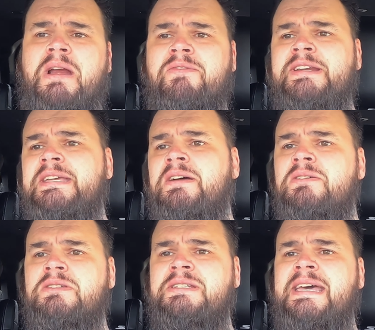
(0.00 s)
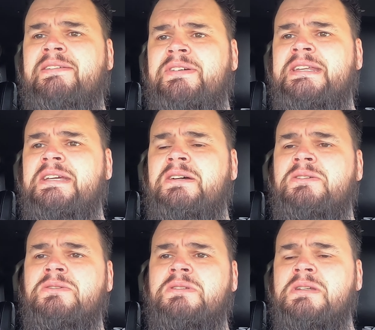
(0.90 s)
videos, tech
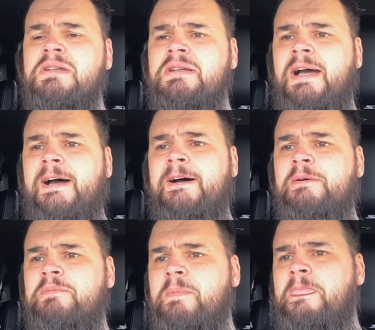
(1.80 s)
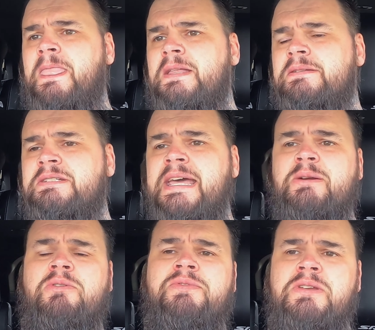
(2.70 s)
videos, tech
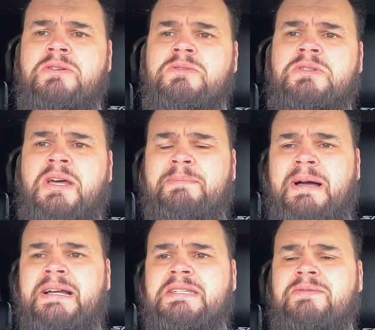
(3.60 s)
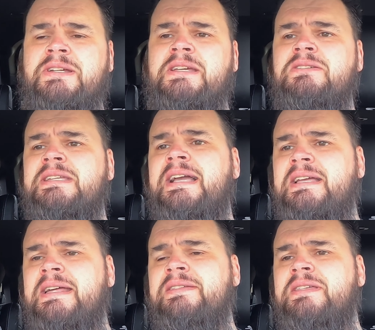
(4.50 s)
reviews, unboxing videos, that
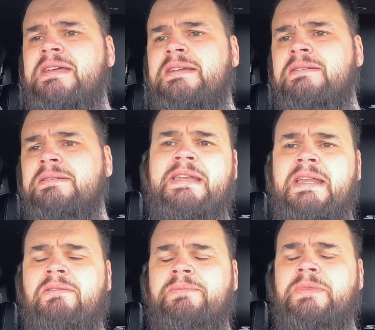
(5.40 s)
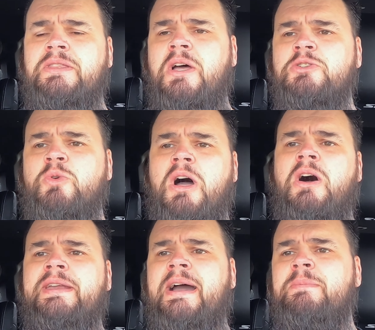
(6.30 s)
kind of thing, those will
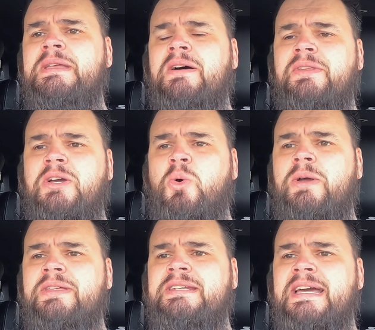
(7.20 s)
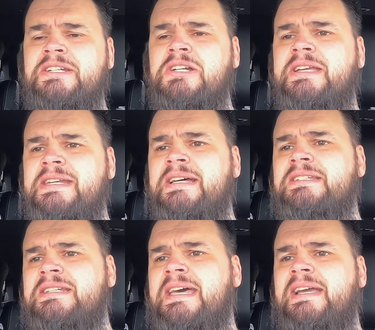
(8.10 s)
all now be on the Coy the Tech Junkie
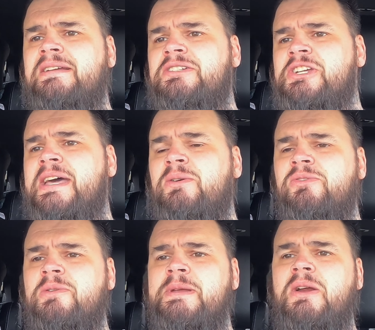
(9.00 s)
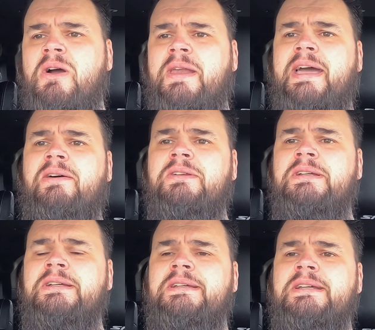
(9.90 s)
Does Tech channel from here on out.
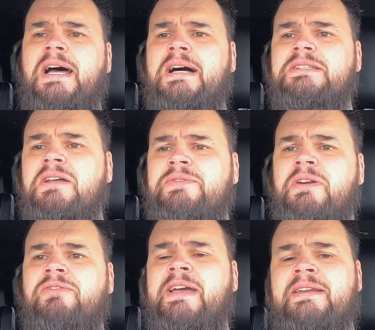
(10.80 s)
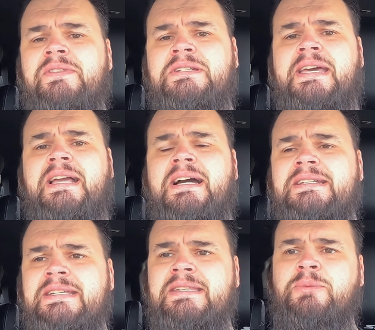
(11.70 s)
So if you're a fan of the tech
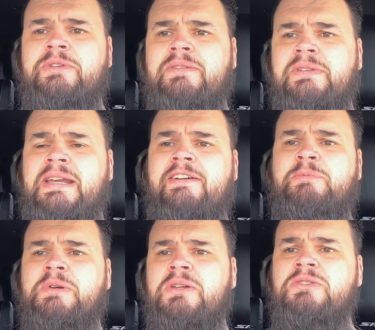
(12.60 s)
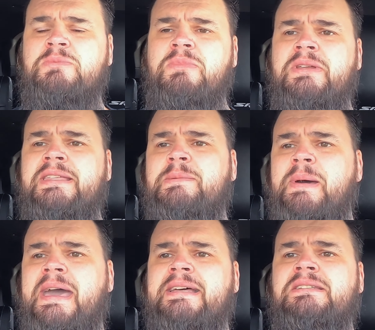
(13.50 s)
content that I've produced in the
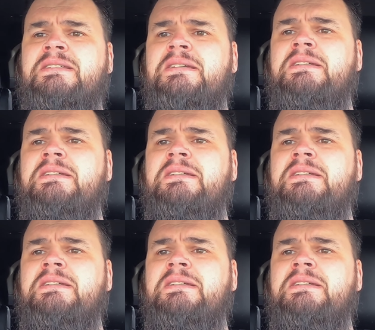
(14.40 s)
past,